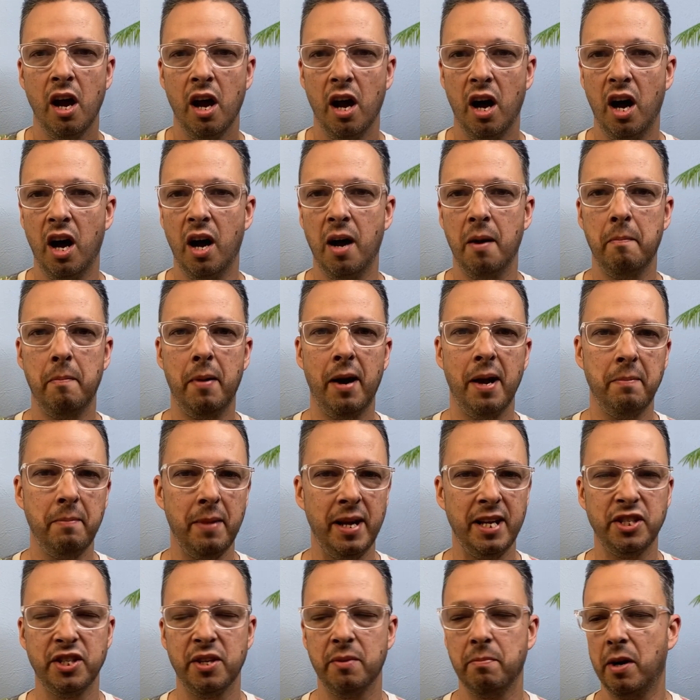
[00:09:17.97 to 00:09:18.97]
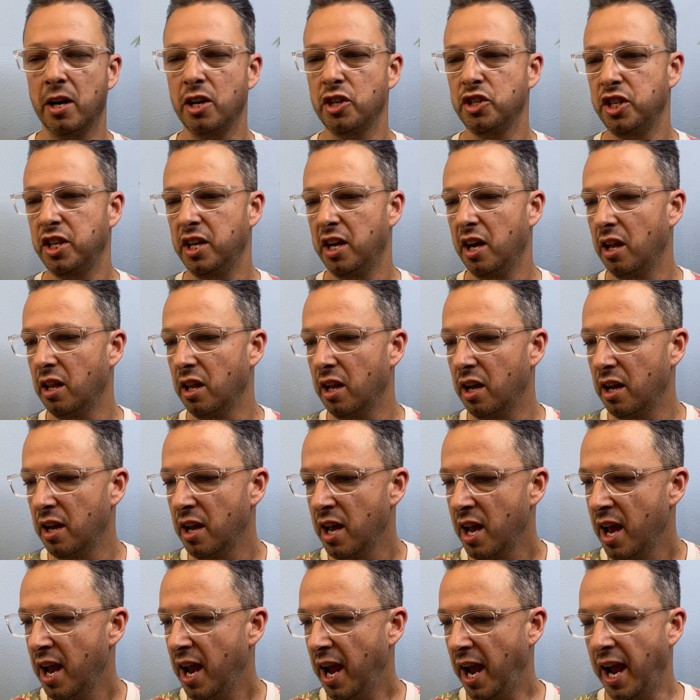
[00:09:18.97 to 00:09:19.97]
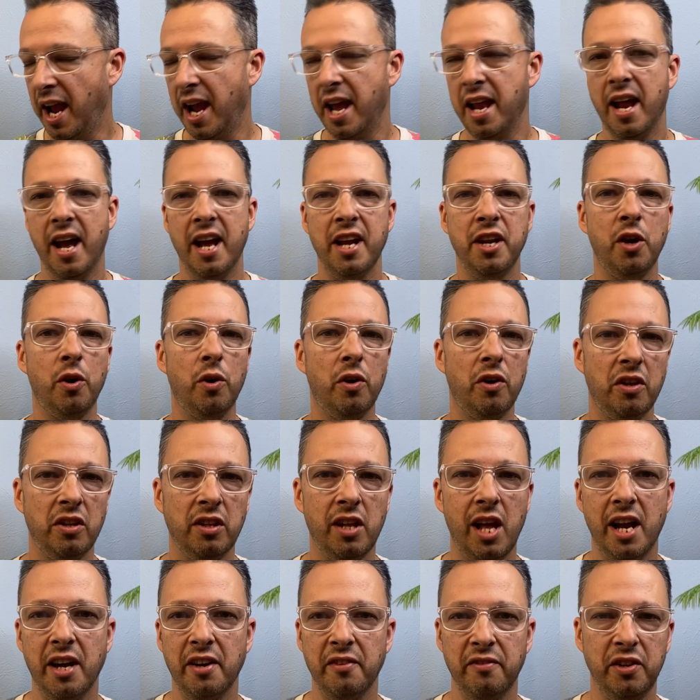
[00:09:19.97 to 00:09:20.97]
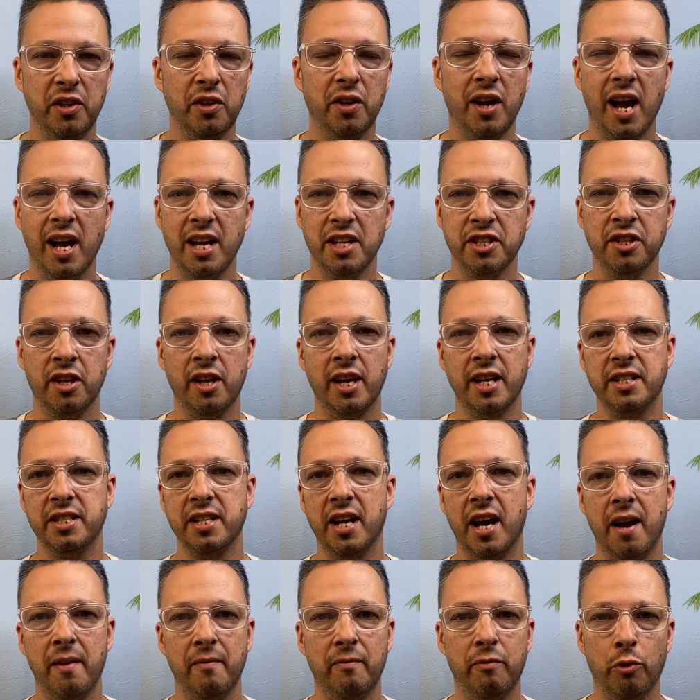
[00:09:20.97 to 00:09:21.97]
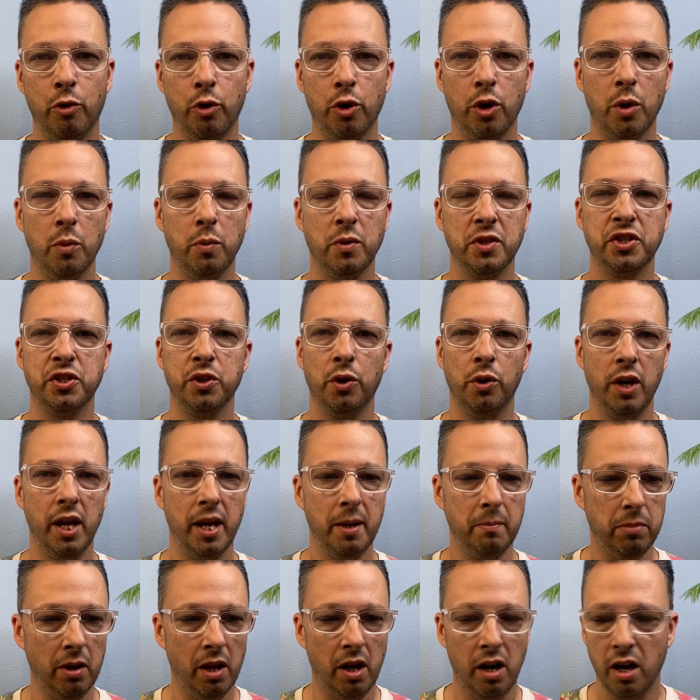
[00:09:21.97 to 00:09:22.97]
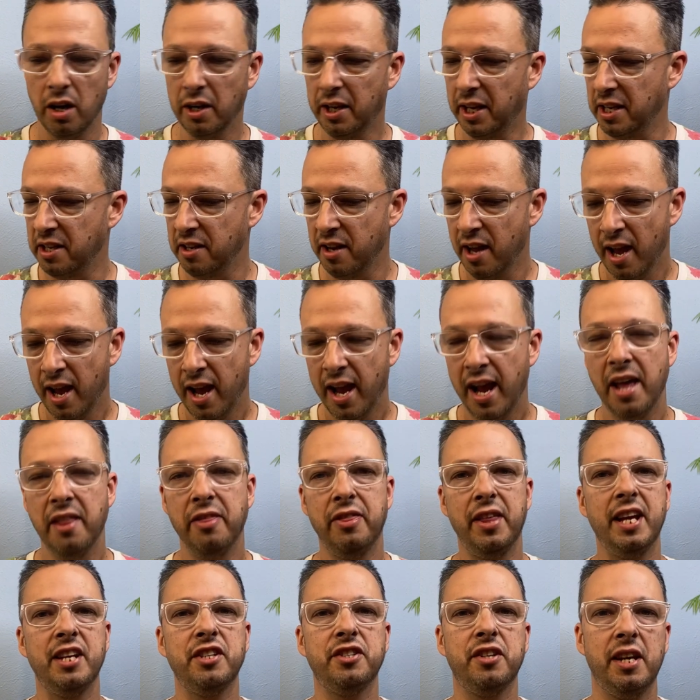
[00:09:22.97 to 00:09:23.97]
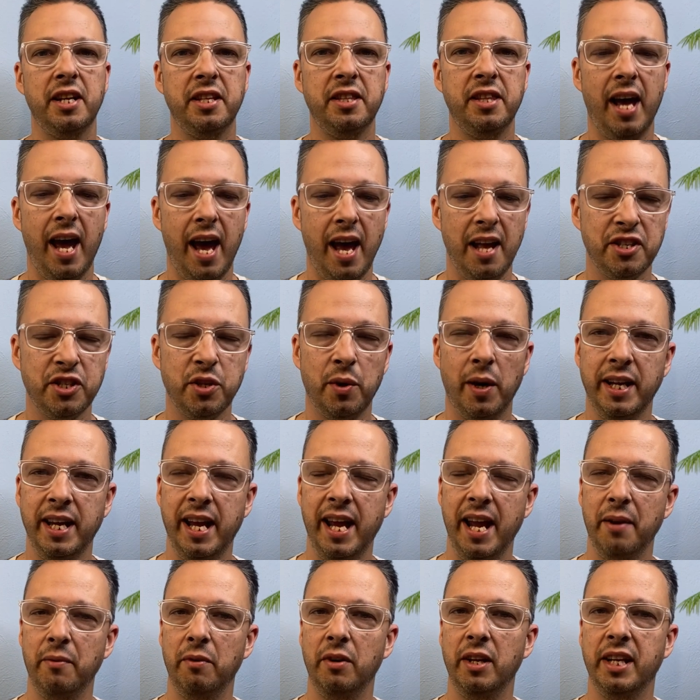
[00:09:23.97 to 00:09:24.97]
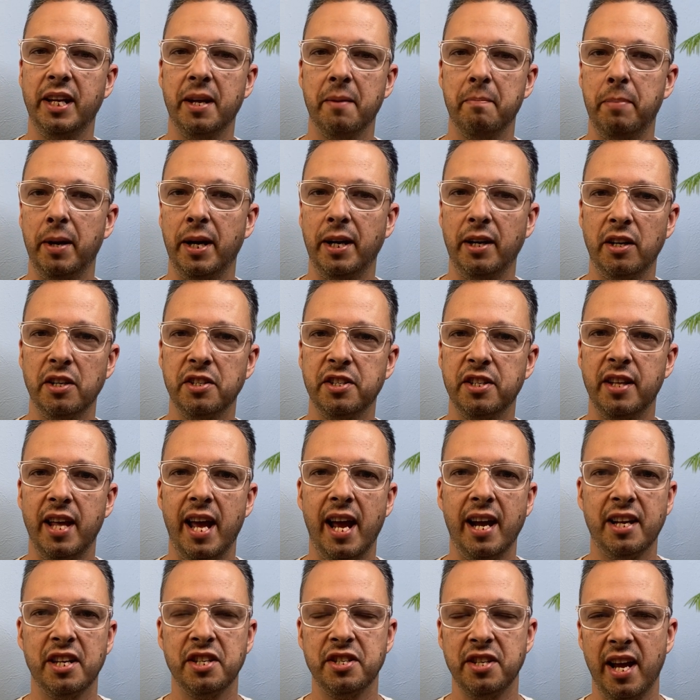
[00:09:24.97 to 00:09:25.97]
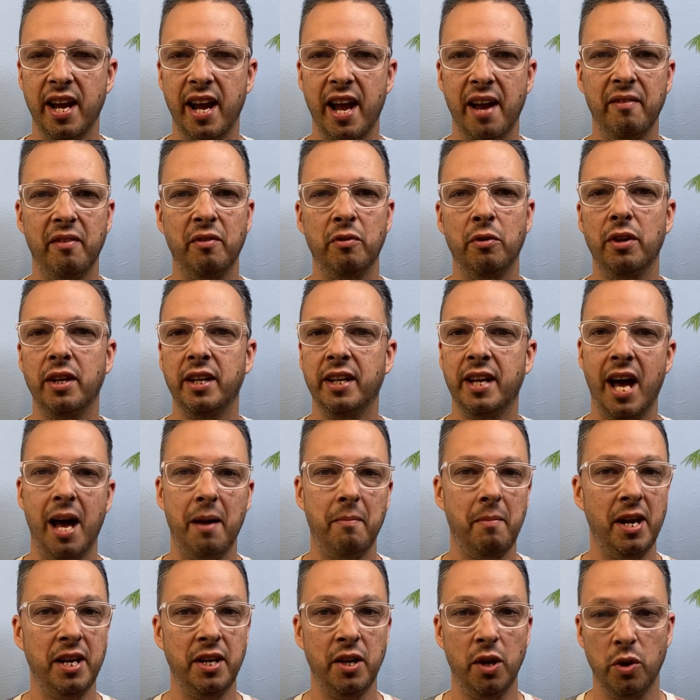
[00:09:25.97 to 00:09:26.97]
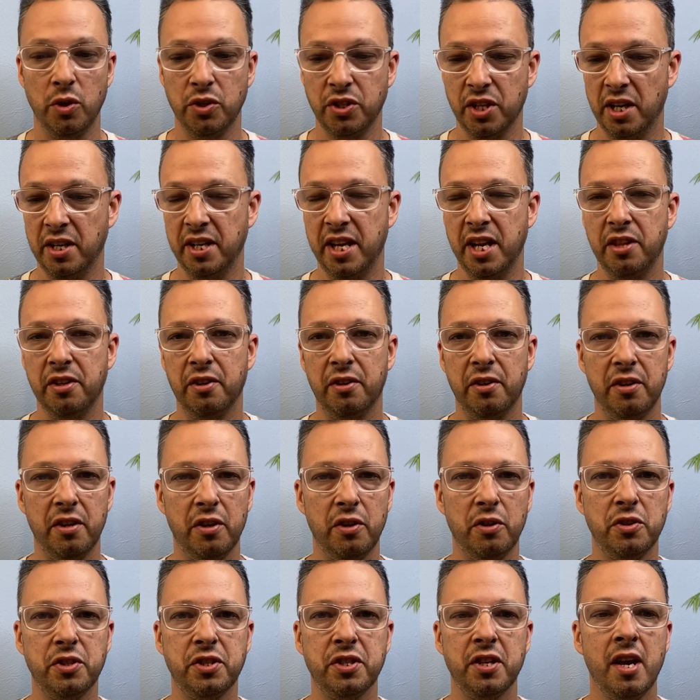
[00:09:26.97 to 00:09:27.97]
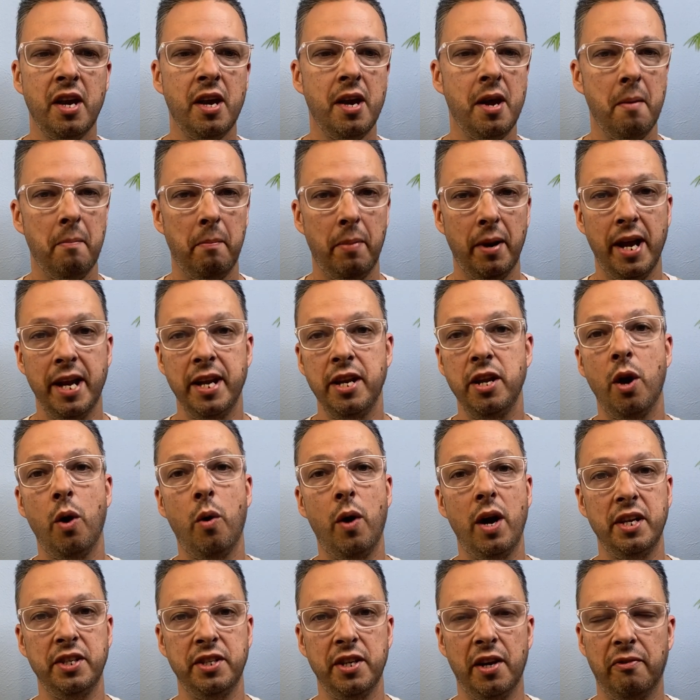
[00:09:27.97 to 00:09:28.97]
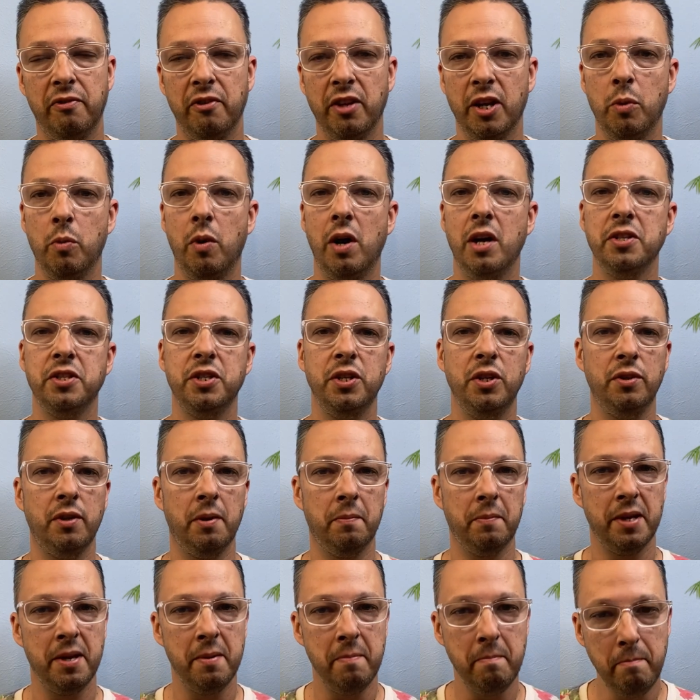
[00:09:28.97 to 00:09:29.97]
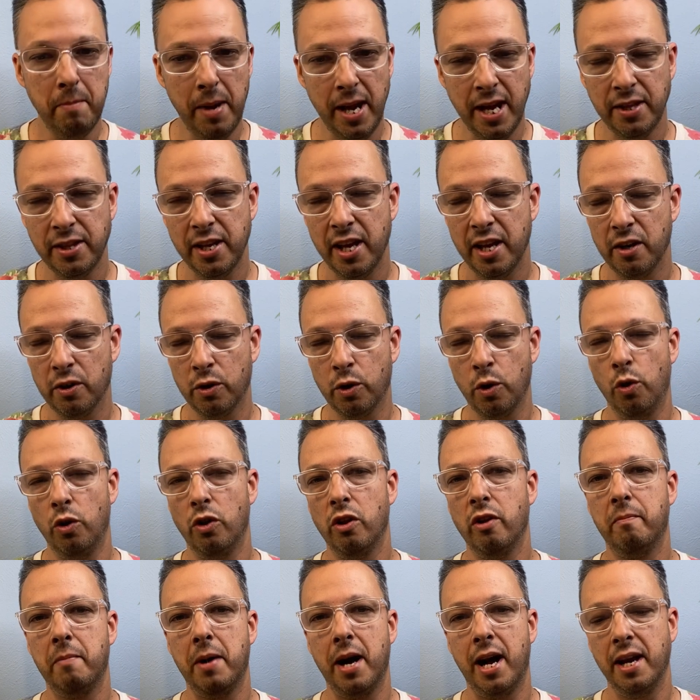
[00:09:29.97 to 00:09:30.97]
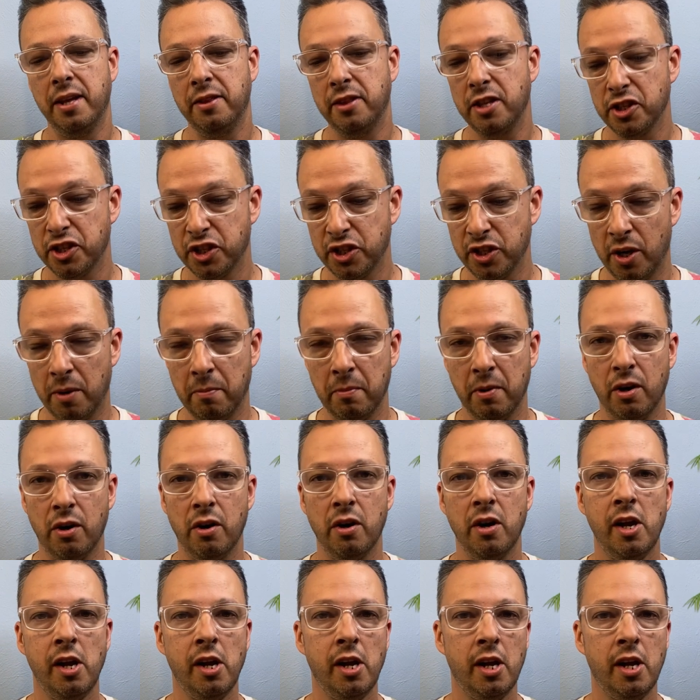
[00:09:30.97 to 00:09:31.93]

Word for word: um, by Maison Margiela, and I know a lot of you guys like Tom Ford with Soleil Blanc and, and things like that. So I can't really compare it to that because I haven't really got my nose on either of those, but I know I definitely want to, and I'm going to make that a goal of mine this summer